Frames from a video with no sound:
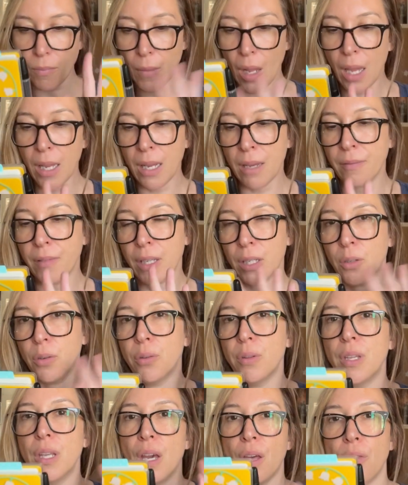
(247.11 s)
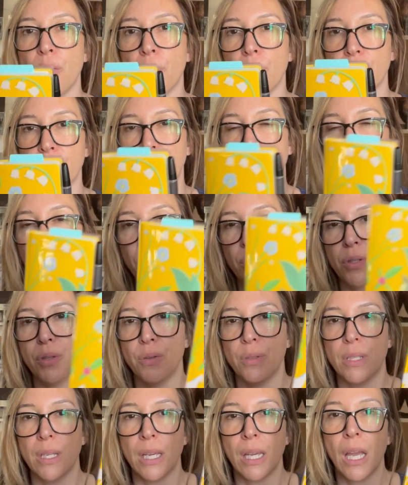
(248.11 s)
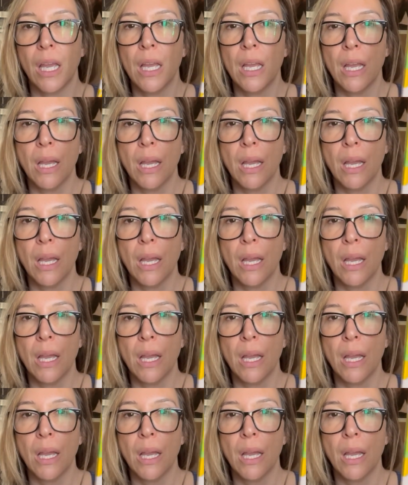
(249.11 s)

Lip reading: and I Velcroed the other one that I was using.